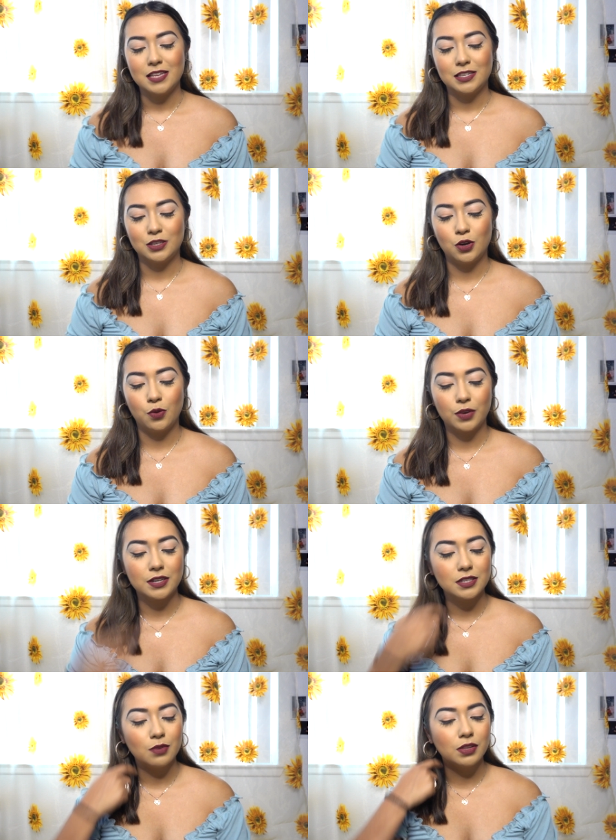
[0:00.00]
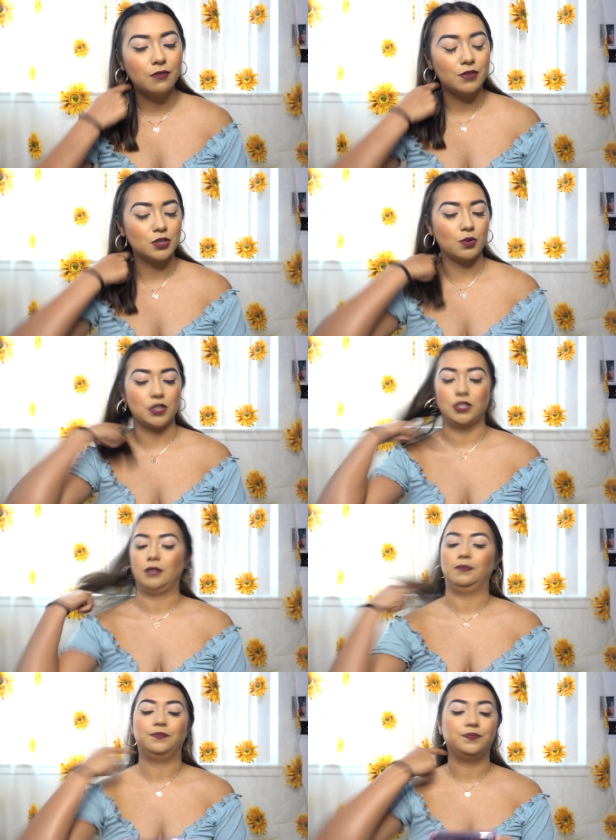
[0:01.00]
So we're gonna start with the first question.